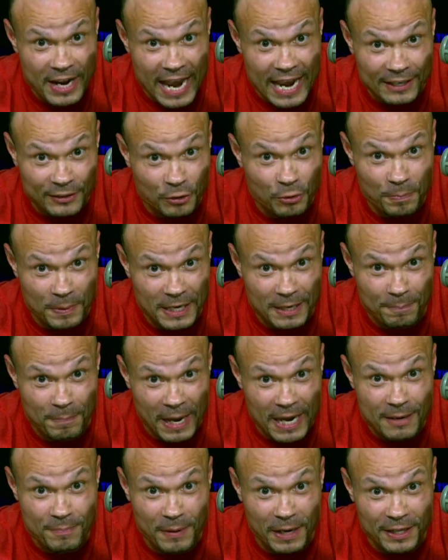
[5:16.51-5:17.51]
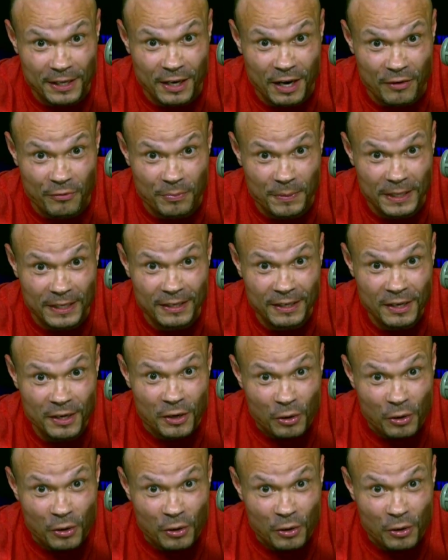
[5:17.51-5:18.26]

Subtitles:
actor being paid by the government,